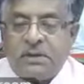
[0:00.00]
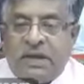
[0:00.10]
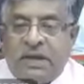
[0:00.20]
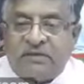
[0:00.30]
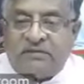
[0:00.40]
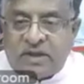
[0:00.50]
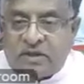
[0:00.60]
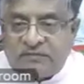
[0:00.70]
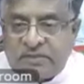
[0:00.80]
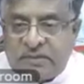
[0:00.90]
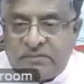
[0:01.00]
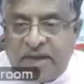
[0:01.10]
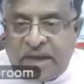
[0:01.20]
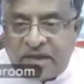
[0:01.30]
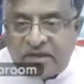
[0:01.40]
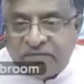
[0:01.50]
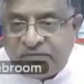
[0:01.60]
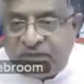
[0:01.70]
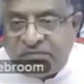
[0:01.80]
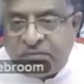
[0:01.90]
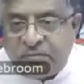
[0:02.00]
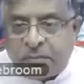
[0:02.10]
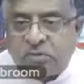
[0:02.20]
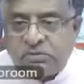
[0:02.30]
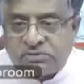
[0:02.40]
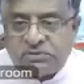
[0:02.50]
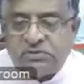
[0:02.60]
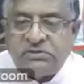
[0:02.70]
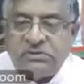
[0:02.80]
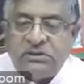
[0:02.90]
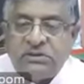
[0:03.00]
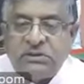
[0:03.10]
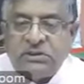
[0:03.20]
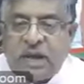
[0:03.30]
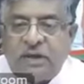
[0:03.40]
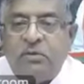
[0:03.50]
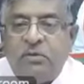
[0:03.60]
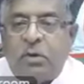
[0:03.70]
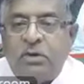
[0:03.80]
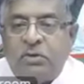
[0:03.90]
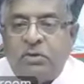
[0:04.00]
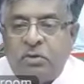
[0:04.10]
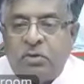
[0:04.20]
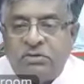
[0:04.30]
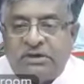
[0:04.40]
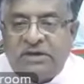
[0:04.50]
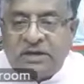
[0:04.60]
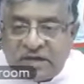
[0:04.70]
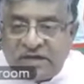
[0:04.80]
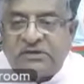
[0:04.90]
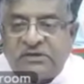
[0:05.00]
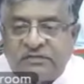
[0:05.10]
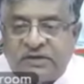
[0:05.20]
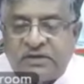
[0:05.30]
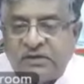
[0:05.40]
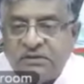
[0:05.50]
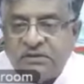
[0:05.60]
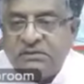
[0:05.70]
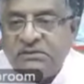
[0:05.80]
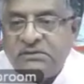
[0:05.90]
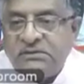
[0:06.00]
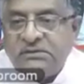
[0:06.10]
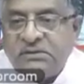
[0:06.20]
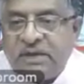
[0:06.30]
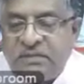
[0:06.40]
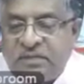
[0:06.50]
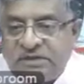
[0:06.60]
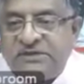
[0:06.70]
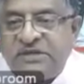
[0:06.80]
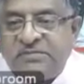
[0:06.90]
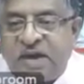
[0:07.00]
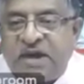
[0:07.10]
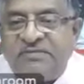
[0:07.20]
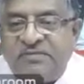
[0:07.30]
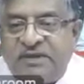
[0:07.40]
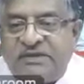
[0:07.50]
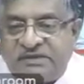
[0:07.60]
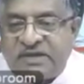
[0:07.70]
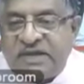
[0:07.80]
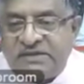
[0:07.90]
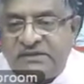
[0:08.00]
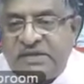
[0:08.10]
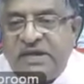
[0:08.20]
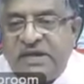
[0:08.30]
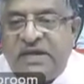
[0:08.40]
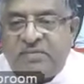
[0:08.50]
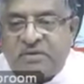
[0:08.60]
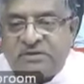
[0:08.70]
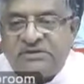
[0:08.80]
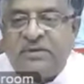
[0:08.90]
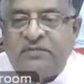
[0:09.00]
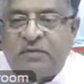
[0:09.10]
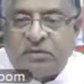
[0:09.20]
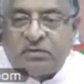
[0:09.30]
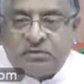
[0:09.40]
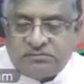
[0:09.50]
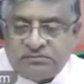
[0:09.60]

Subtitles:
In the wake of the ban which we have imposed, I don't want to go into the details of it. An emergency power has been exercised and the legal process has been followed.